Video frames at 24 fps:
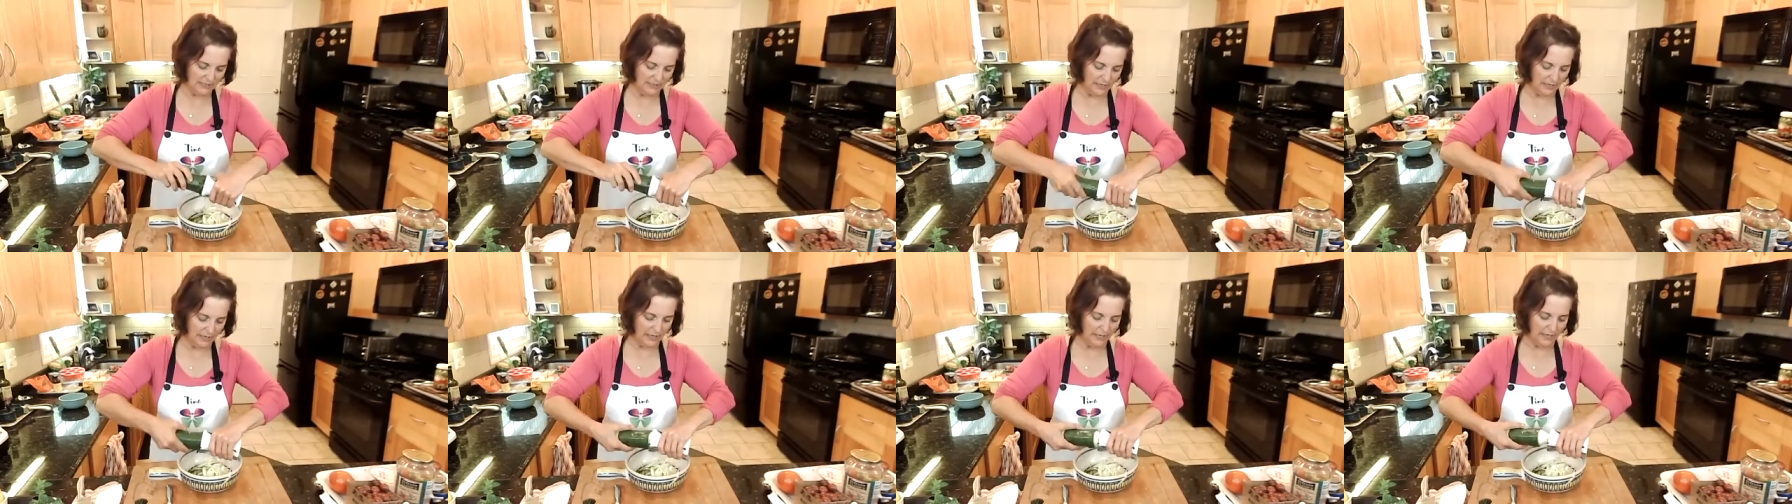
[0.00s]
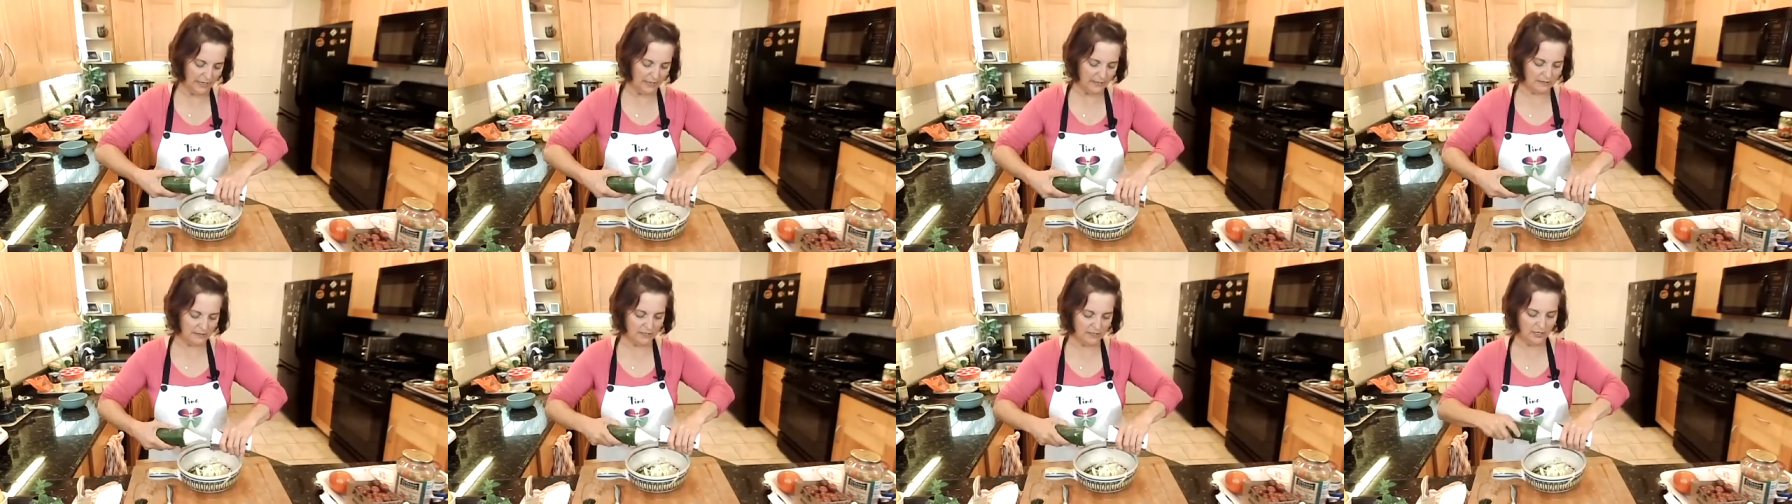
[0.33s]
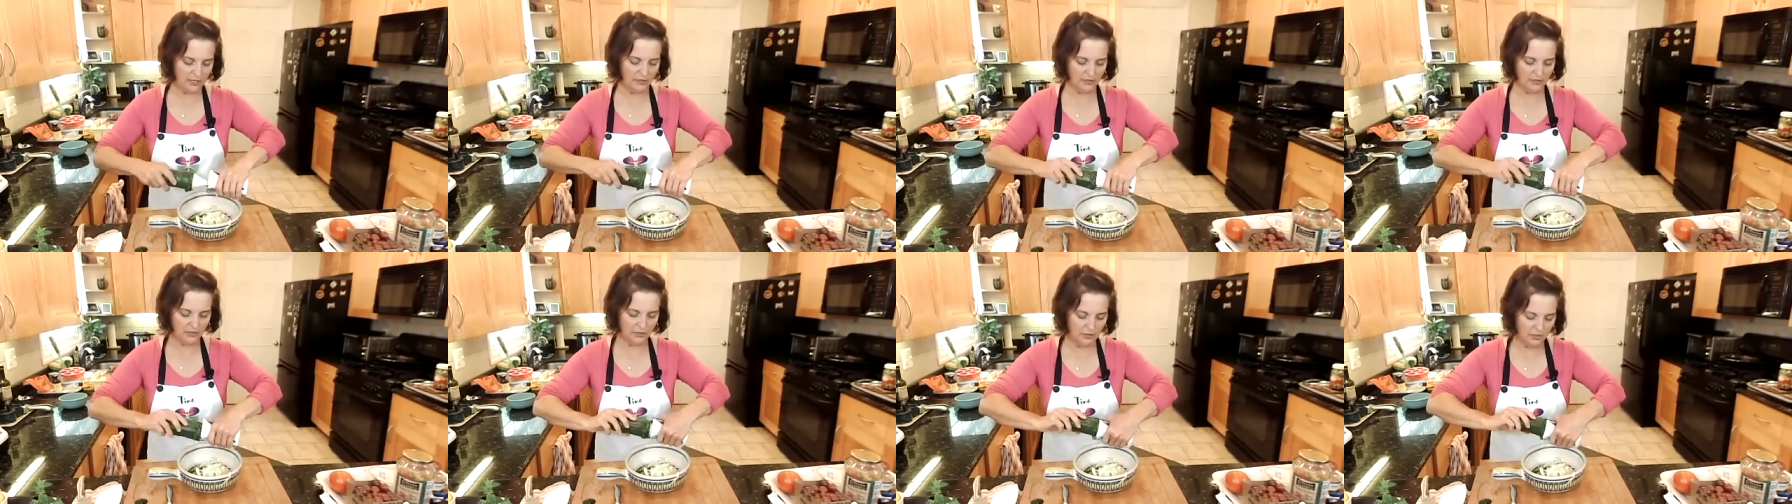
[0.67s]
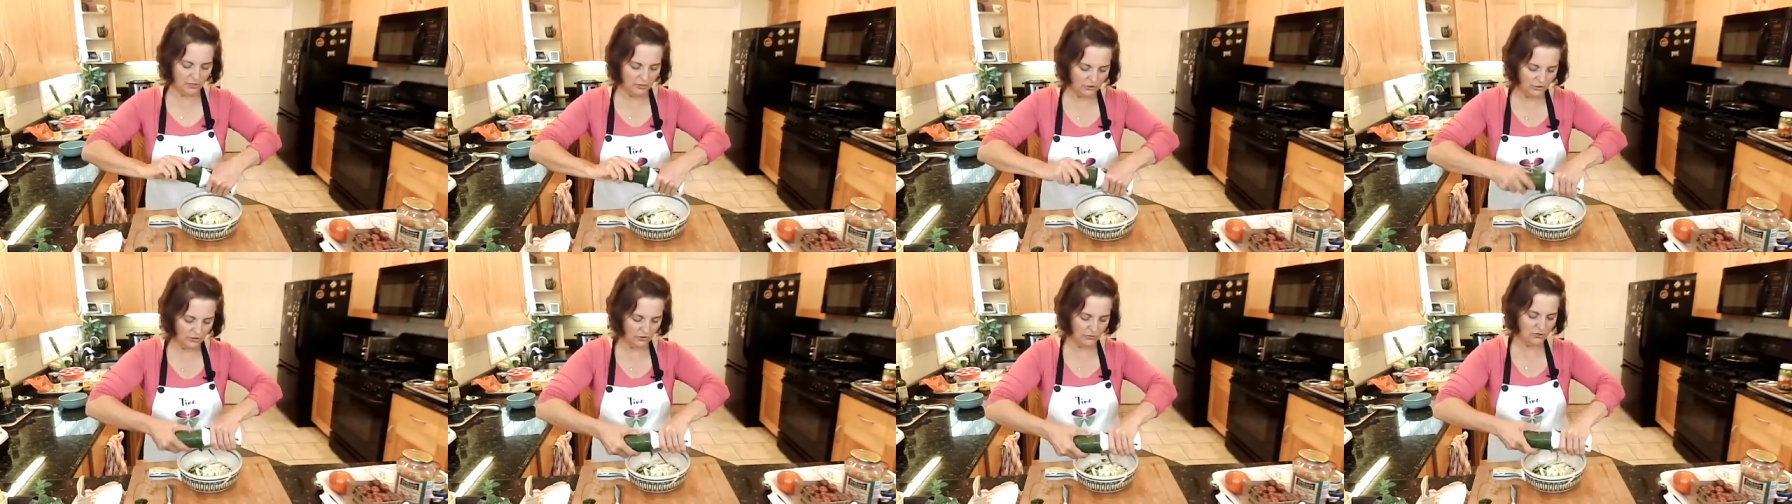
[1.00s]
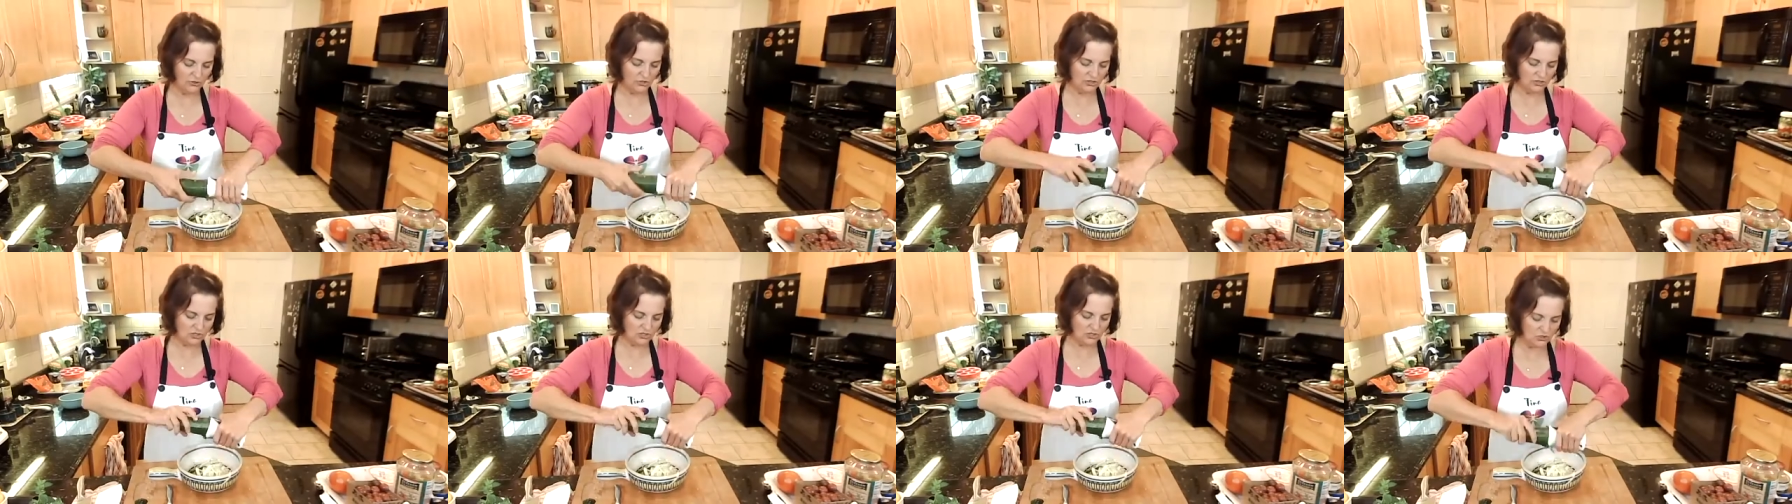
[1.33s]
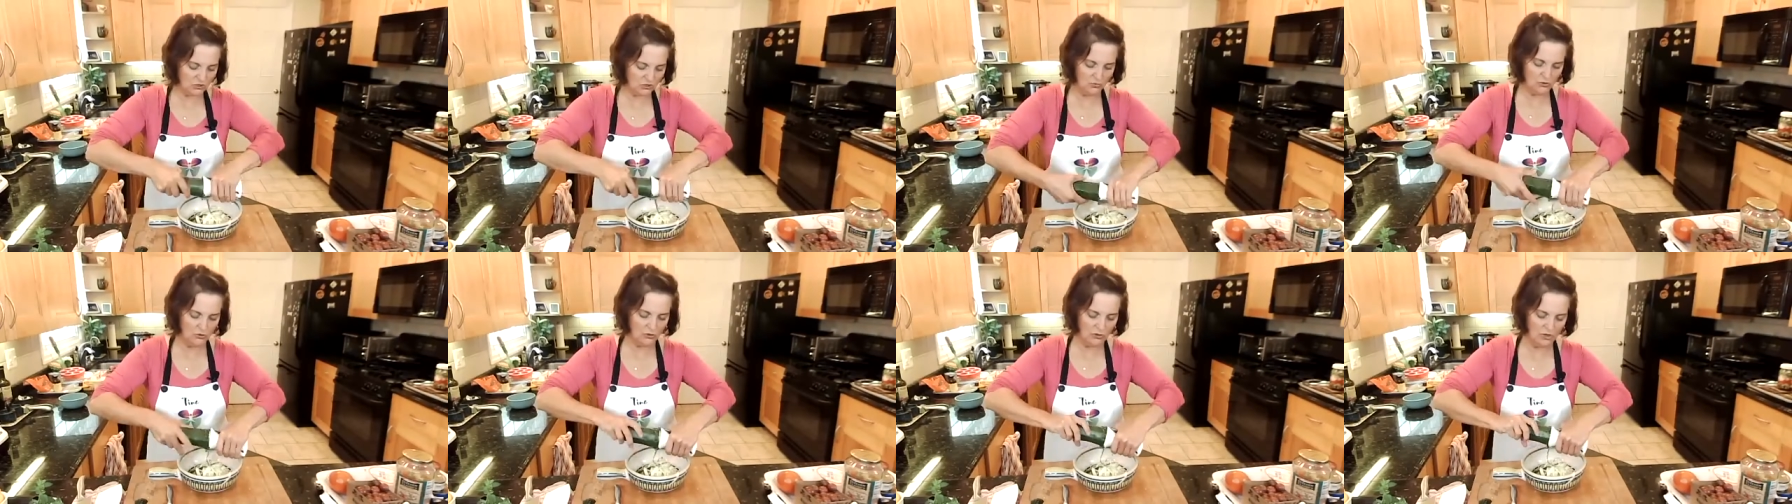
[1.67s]
And you just
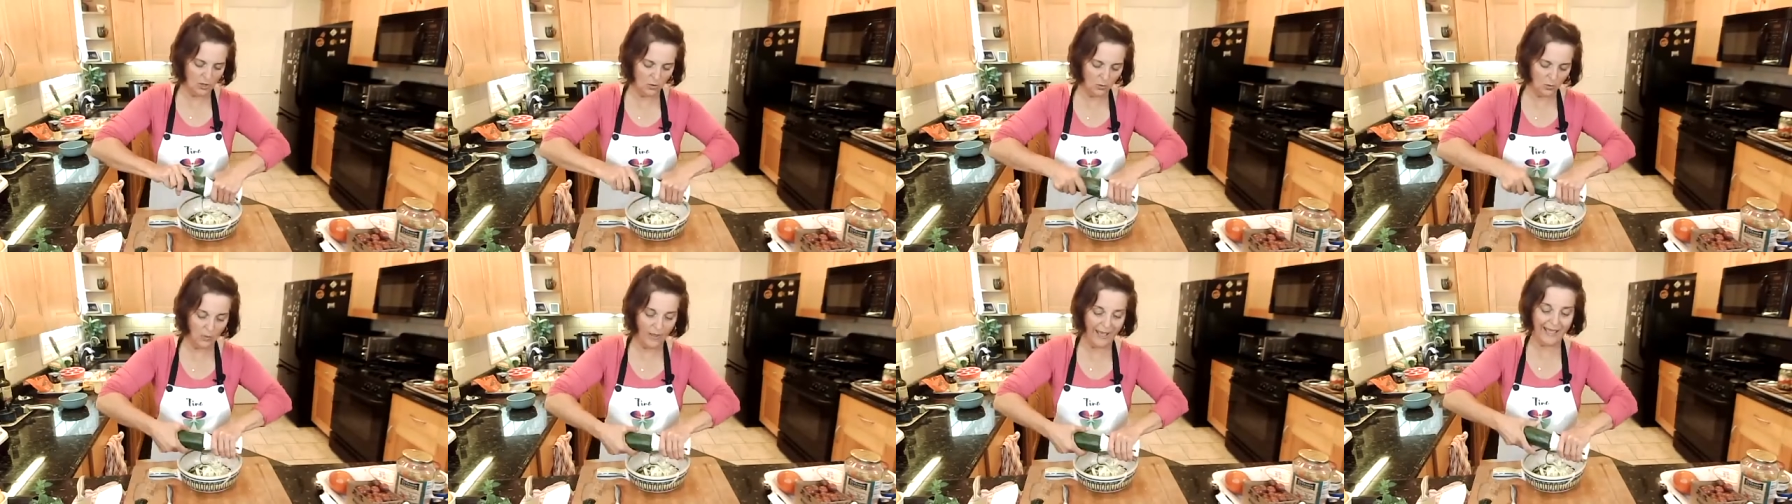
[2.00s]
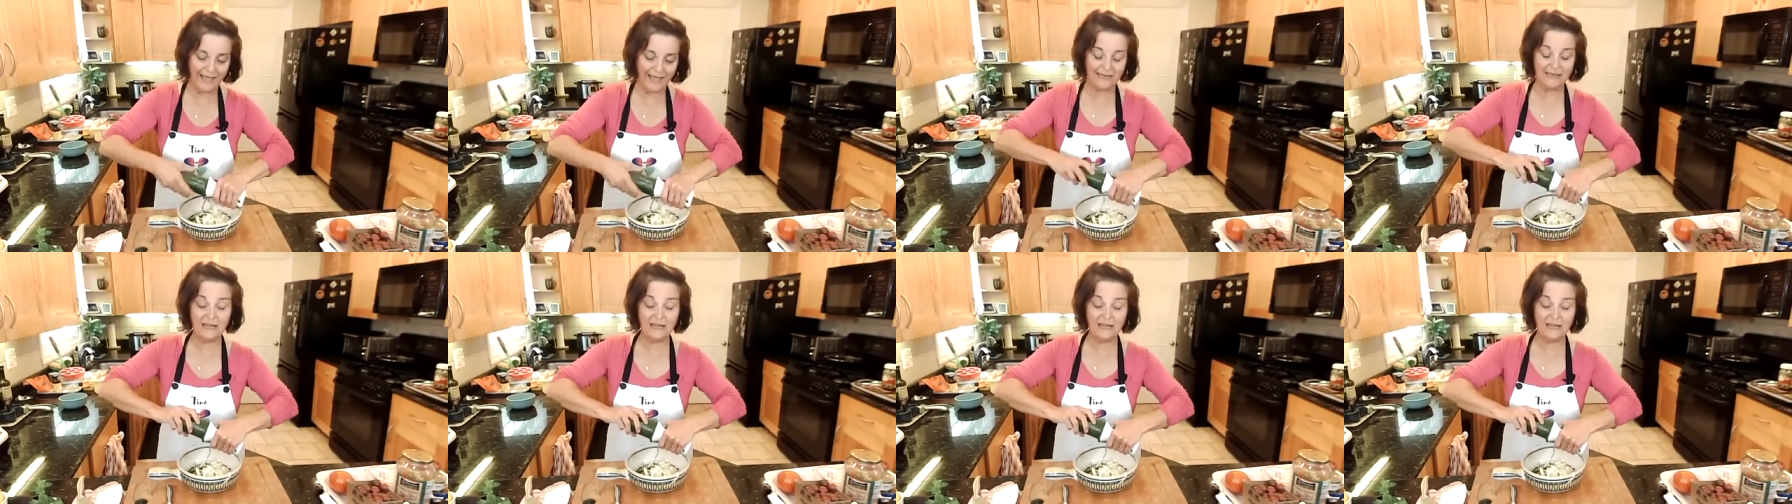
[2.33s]
zoodle away.